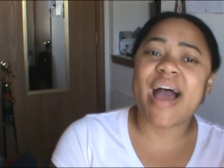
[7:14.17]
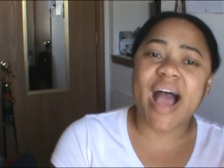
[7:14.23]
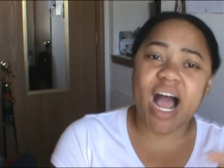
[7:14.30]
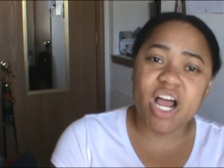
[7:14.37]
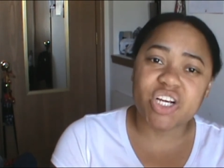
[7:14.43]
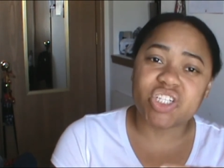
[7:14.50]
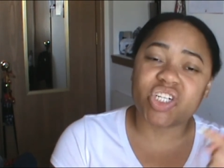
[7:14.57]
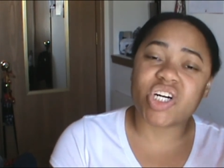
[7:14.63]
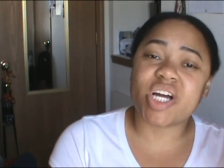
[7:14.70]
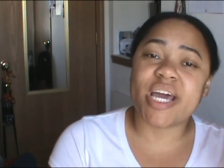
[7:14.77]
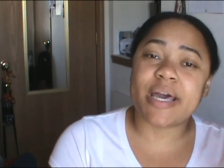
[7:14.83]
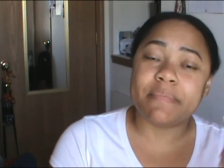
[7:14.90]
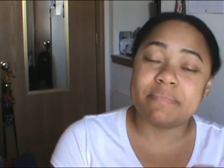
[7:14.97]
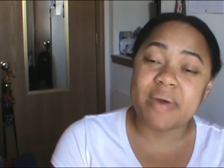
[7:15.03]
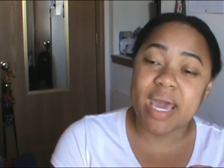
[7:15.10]
Asher
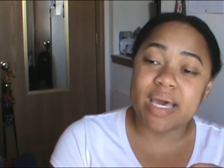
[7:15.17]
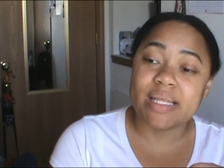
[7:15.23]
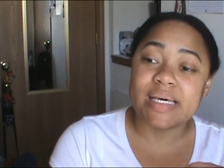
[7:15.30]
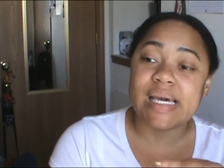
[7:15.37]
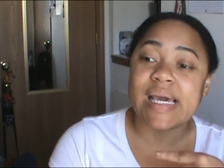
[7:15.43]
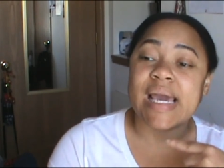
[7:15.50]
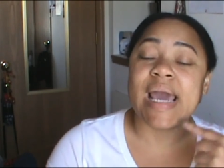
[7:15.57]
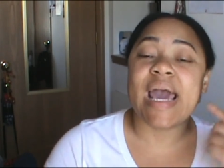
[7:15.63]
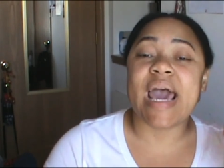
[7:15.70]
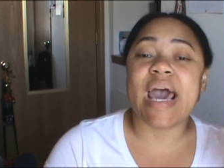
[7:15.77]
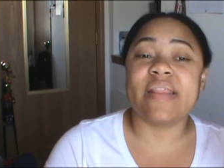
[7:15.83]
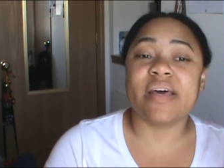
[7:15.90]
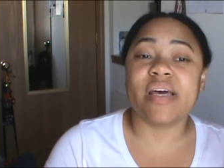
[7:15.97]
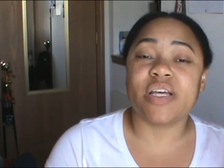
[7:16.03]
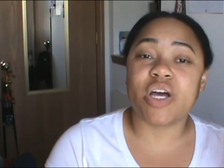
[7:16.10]
and Bailey,
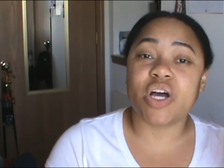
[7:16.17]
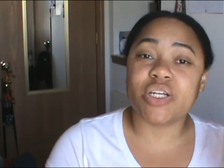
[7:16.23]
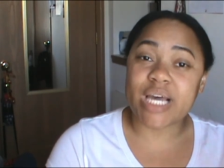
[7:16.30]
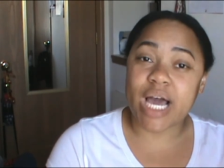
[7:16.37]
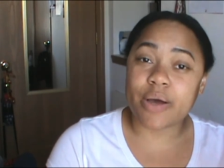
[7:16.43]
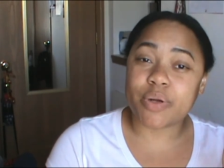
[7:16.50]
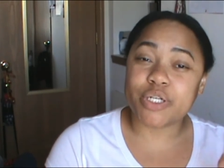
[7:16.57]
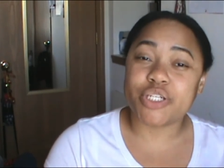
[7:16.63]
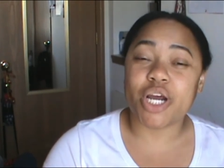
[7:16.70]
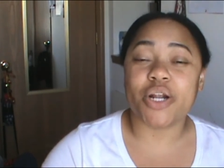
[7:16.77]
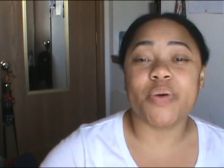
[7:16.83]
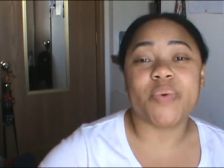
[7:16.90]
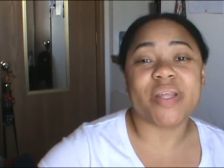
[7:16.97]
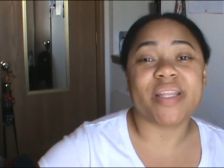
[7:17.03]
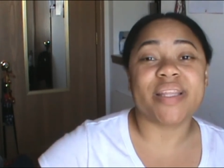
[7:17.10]
and then Down and Dirty
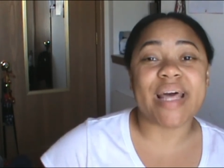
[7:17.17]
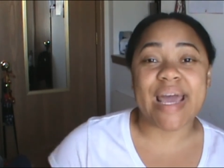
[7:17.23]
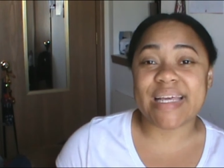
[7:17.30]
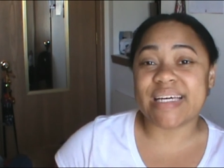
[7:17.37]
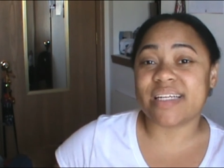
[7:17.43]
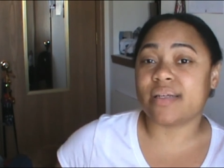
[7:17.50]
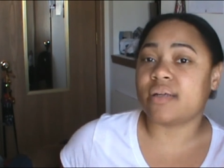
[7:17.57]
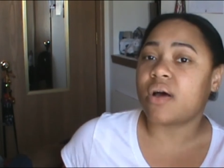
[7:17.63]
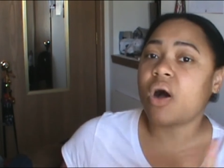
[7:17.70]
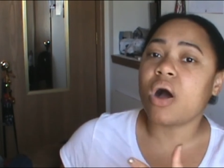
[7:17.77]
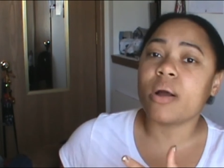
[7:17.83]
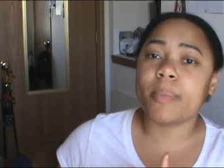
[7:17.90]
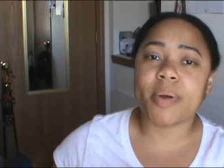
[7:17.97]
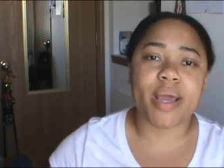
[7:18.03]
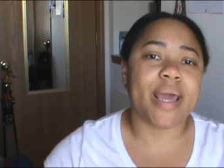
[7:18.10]
with Landon and
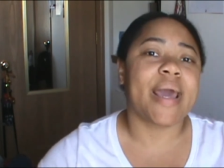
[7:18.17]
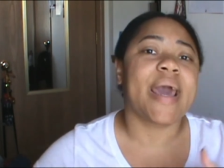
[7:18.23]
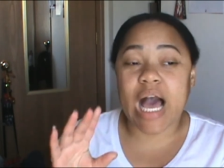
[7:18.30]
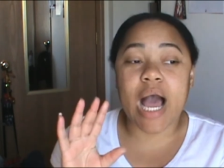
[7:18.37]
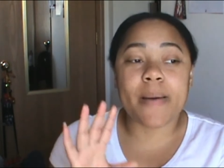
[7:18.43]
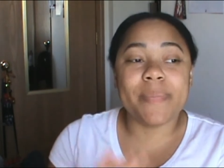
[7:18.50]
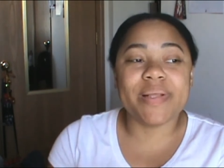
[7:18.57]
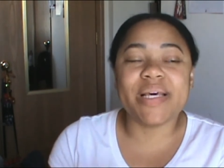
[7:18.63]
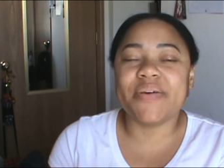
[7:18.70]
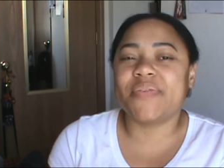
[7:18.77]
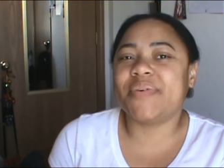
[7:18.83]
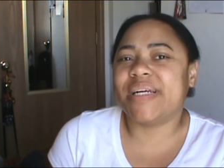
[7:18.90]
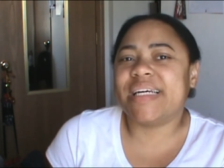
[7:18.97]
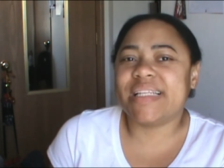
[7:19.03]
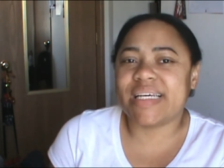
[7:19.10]
Aubrey. I believe
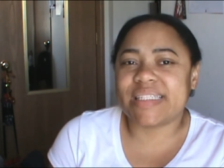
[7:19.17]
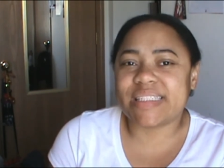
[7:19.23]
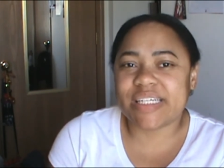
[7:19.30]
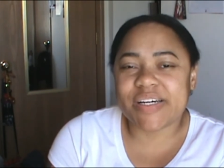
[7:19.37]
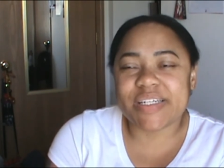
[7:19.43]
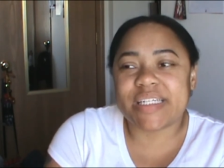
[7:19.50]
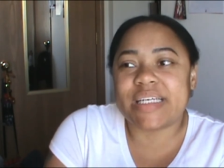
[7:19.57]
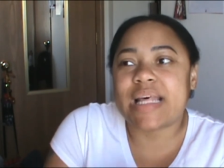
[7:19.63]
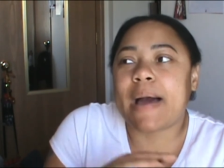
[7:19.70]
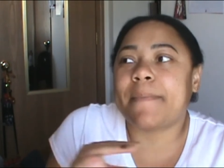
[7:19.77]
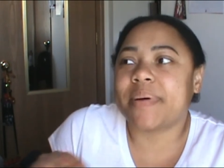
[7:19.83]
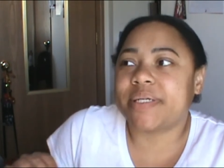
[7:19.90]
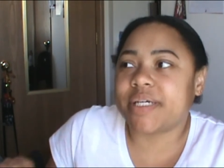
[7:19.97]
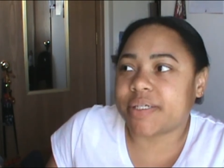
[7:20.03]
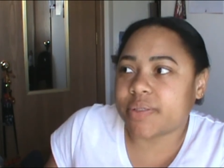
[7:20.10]
reading this series in that
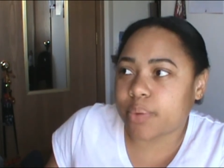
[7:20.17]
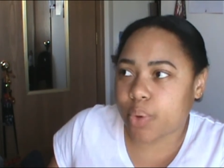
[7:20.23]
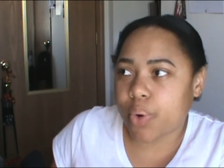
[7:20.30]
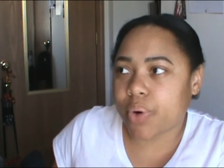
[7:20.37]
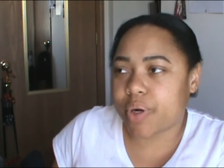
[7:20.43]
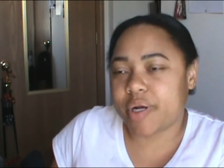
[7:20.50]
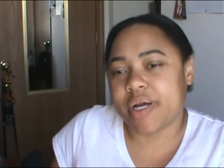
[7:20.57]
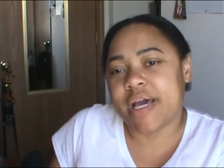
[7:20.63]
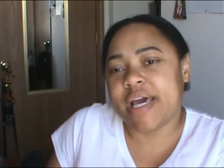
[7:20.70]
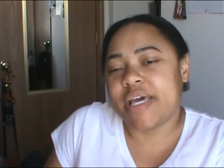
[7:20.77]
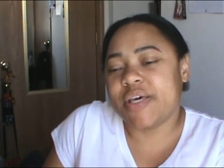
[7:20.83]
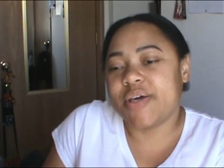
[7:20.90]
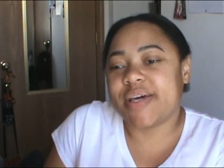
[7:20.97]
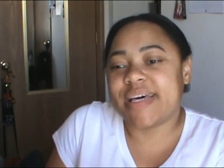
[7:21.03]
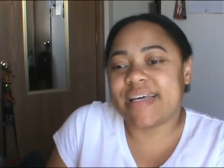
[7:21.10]
particular order,
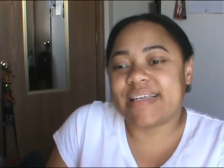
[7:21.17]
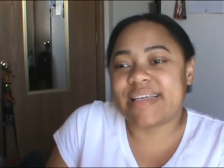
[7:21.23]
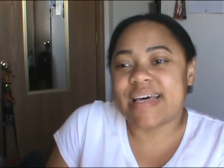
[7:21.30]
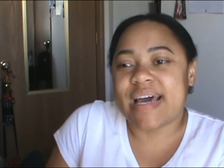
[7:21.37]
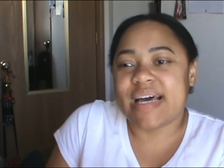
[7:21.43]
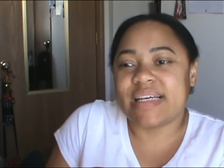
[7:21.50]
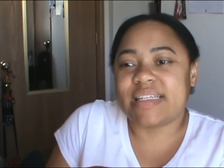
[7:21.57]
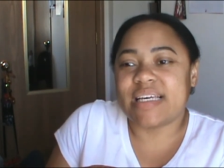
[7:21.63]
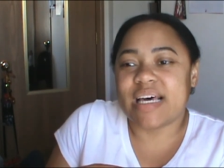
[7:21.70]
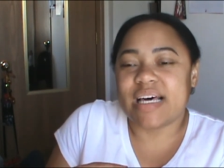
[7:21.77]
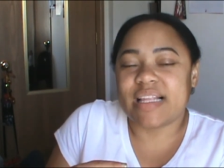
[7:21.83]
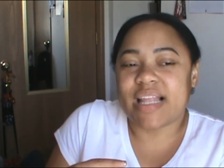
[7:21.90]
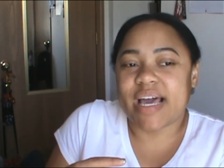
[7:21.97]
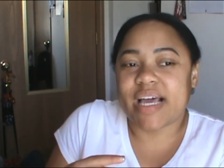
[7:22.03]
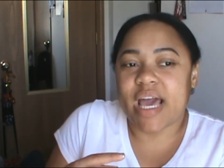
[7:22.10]
you get
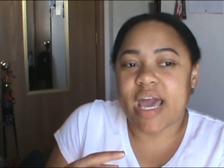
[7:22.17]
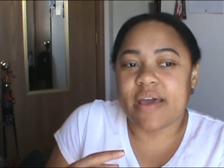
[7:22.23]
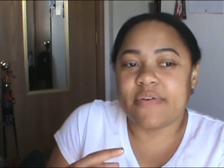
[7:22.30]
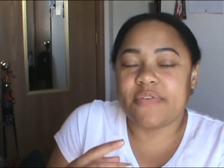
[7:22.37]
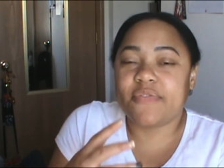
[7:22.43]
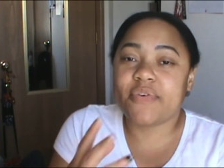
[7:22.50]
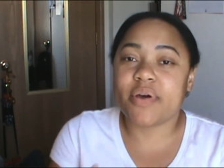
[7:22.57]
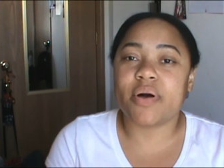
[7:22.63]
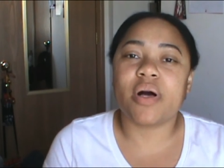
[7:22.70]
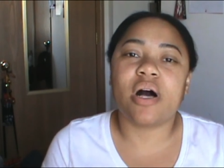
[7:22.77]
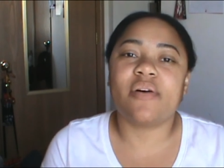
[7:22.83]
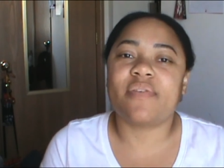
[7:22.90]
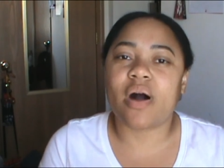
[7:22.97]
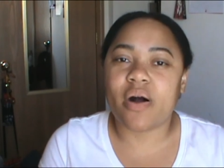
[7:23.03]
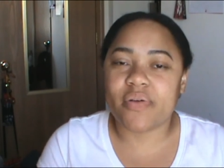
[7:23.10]
like a feel
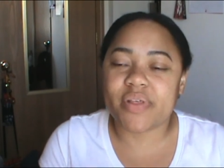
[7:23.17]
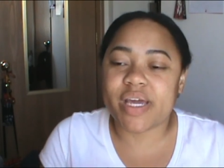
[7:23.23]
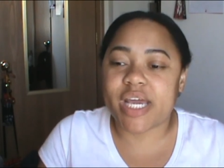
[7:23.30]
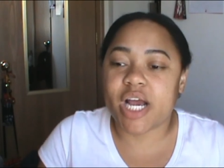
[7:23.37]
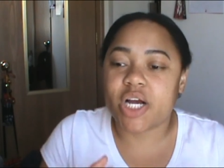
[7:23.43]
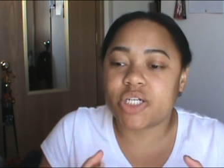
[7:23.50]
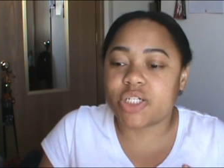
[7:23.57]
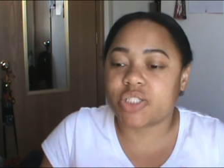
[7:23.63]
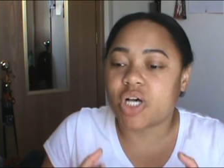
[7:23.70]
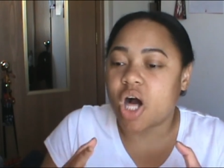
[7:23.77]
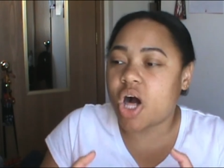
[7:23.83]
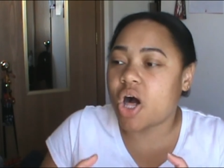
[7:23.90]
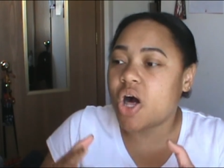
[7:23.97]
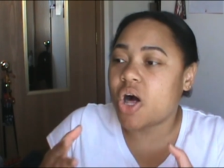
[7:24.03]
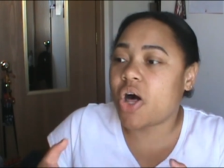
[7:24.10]
of all the characters
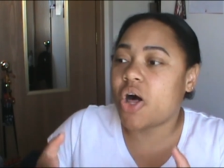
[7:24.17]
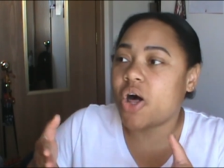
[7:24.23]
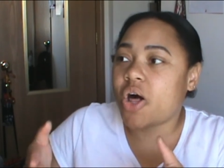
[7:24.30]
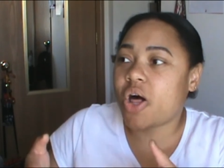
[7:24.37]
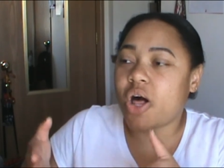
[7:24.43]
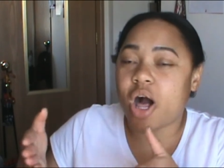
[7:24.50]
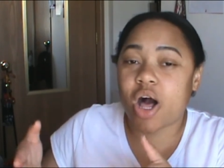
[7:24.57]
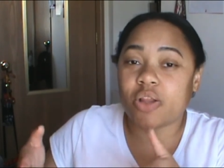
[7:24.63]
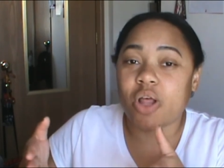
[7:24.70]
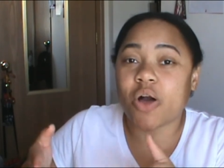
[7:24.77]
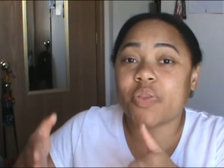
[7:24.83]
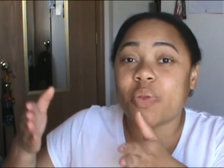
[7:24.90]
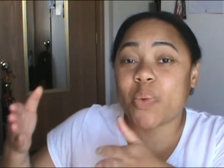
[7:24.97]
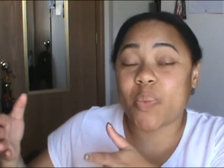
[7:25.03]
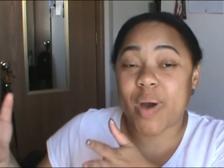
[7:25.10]
all
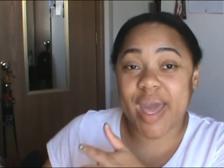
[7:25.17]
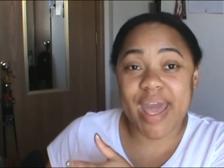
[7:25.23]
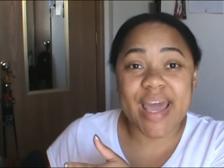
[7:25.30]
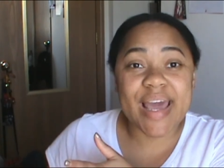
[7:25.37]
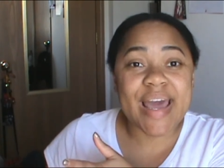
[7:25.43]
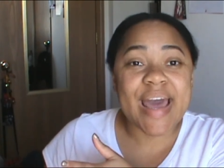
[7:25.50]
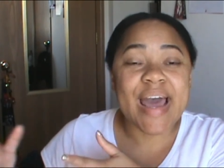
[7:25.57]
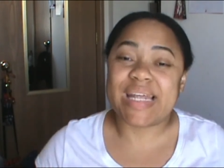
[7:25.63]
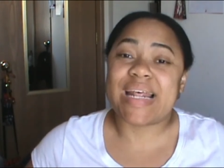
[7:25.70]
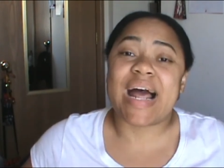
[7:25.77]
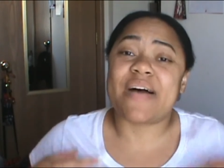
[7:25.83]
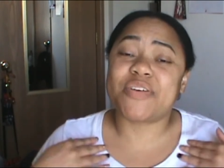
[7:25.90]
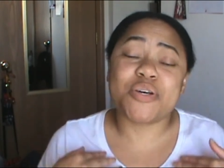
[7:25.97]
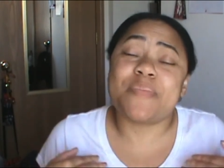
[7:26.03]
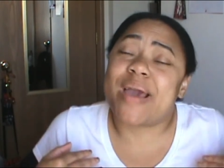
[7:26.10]
along the way. And
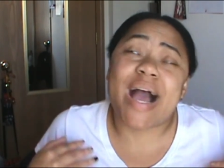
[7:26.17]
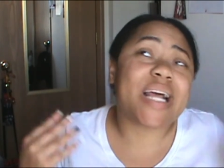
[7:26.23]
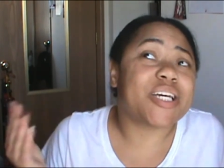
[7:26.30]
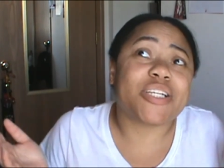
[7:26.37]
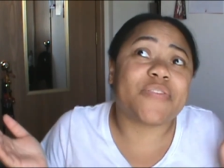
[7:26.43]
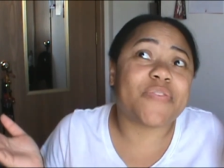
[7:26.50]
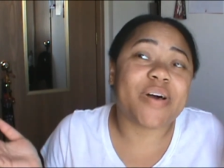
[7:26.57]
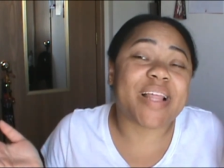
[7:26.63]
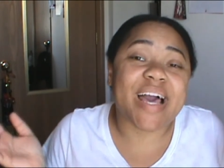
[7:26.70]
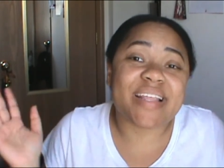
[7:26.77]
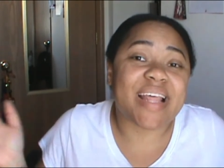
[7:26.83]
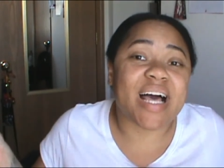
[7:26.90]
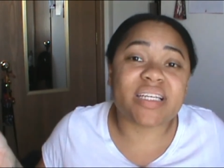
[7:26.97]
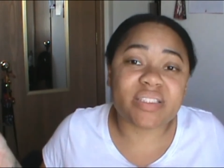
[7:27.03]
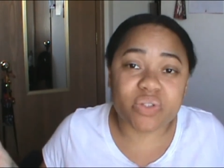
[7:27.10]
to me, I just feel like
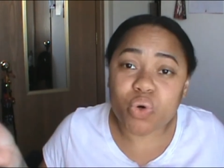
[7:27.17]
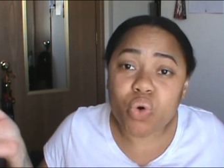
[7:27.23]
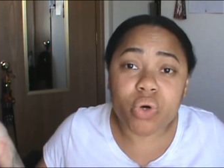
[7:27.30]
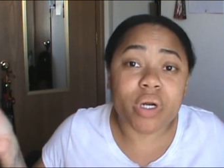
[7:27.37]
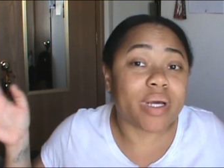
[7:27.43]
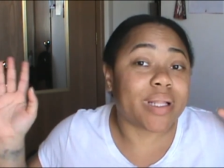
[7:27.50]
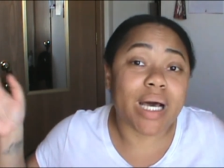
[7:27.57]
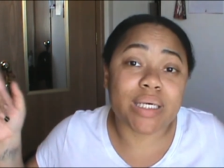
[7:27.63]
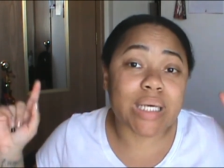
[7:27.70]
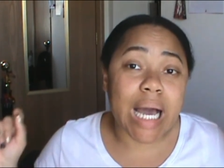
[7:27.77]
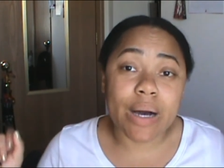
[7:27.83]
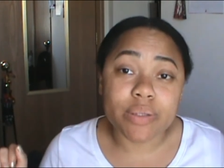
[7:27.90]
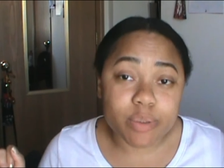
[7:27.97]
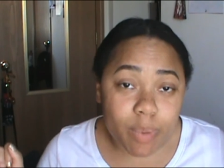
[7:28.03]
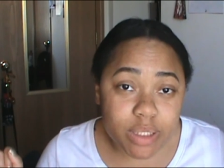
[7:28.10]
that's the order, that's how
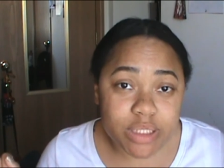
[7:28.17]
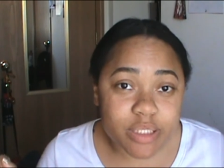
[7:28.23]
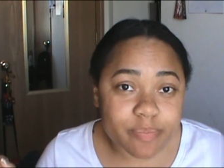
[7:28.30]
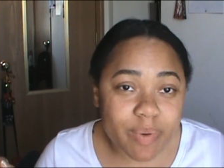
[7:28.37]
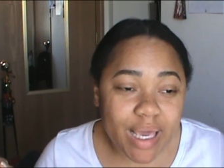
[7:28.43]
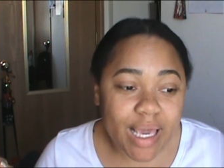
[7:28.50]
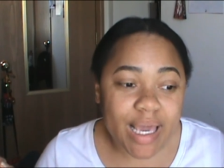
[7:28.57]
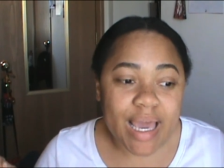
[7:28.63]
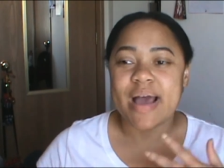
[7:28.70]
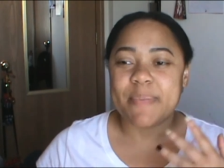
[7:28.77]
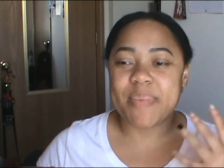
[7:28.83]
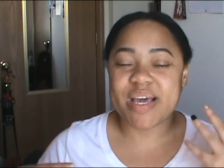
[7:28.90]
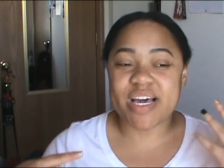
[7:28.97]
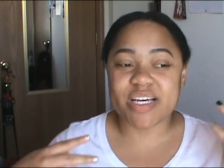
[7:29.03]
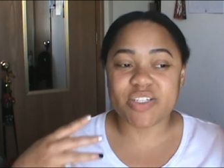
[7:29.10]
it's supposed to be,
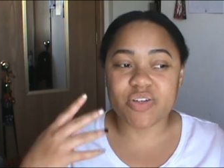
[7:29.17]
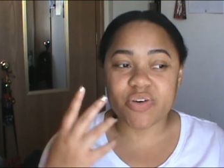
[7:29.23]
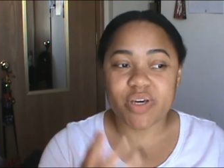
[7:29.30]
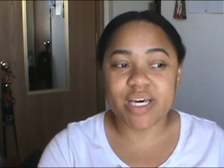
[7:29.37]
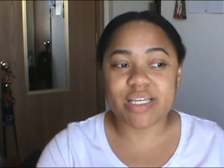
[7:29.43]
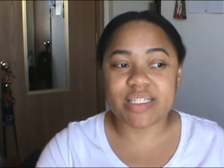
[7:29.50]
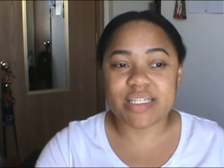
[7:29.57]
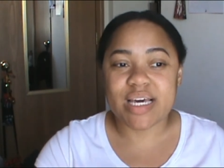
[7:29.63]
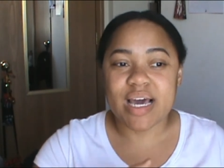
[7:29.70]
because you get